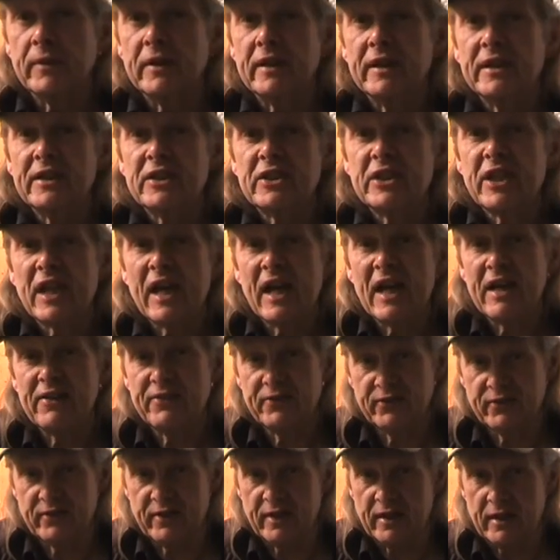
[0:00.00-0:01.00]
guitar
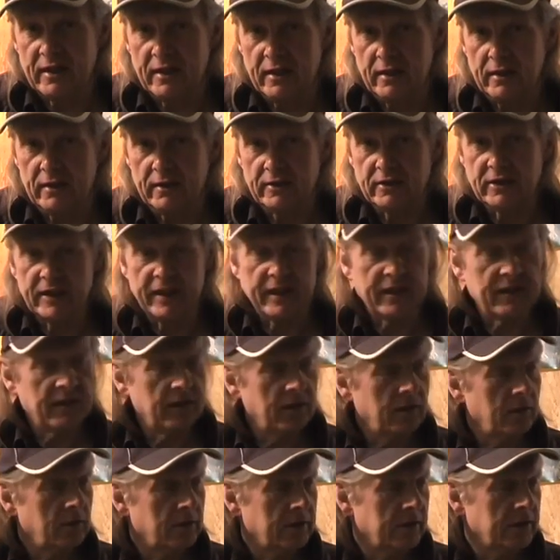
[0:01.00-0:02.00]
style. Take a
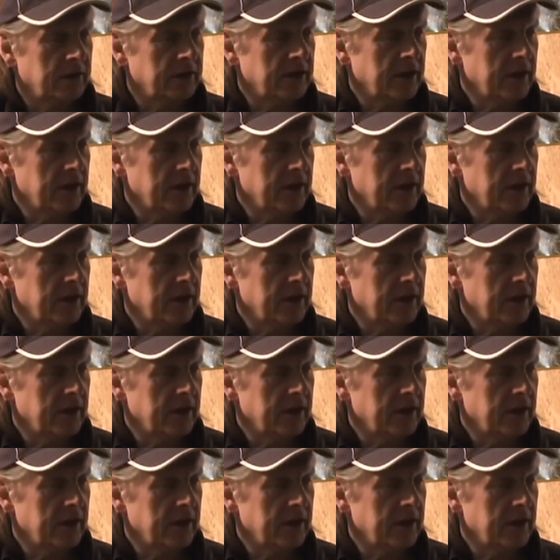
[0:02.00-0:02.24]
look at